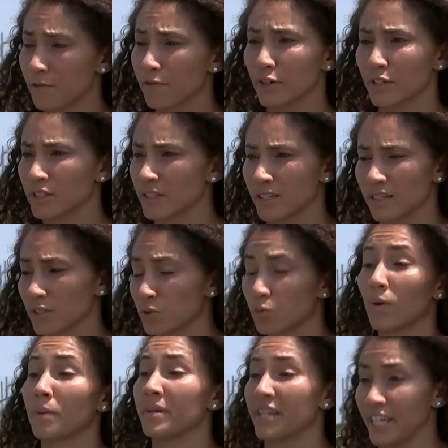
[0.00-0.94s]

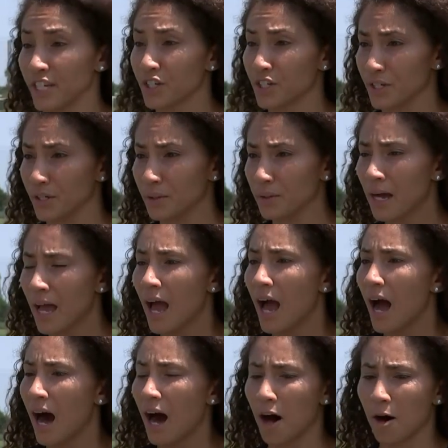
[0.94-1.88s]
versus women issue.
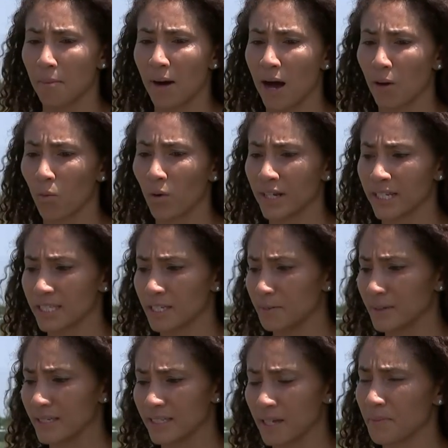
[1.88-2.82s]
Um, I want it
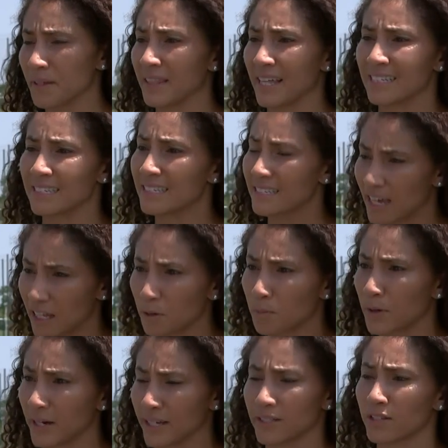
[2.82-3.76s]
to be something that
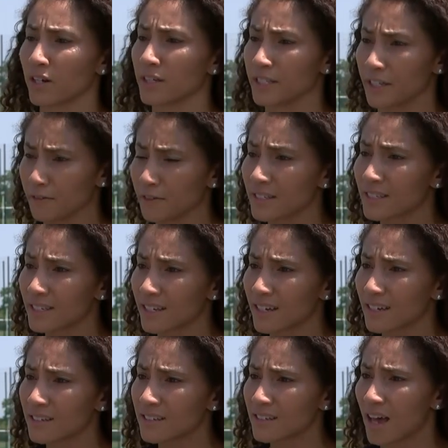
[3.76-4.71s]
celebrates our
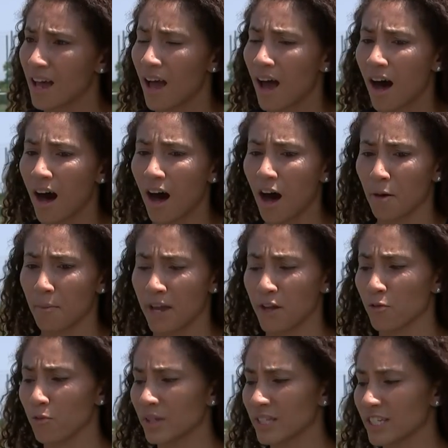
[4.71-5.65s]
differences um,
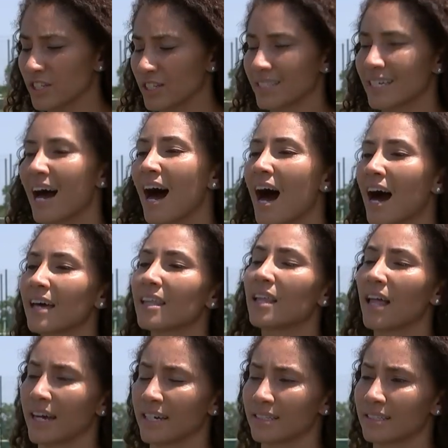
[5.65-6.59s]
and really just
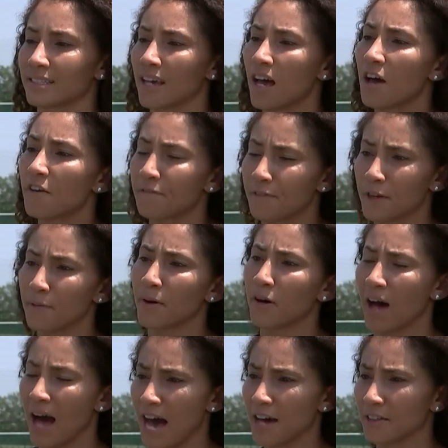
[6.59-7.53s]
highlights
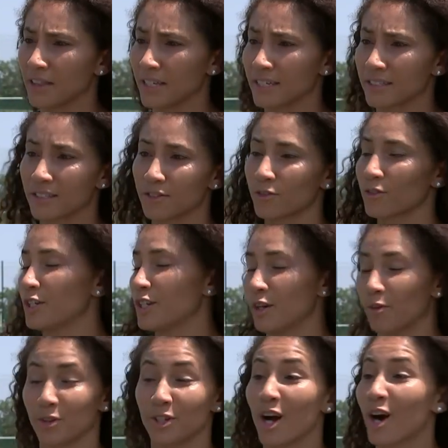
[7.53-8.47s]
female athletes, you
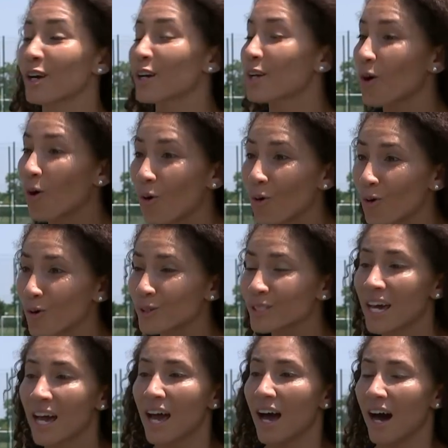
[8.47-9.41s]
know, young and
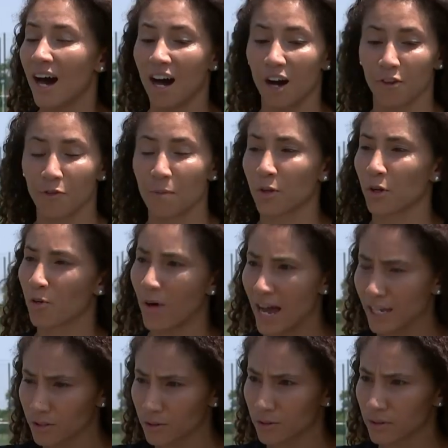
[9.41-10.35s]
old, uh, from the
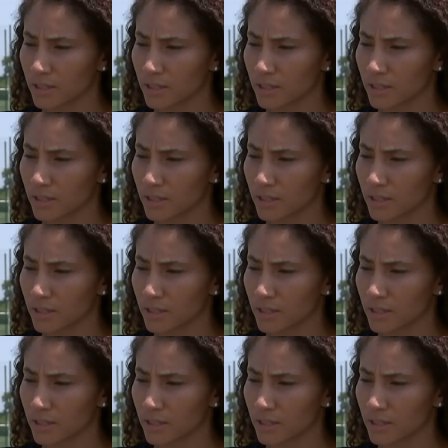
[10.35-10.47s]
grassroots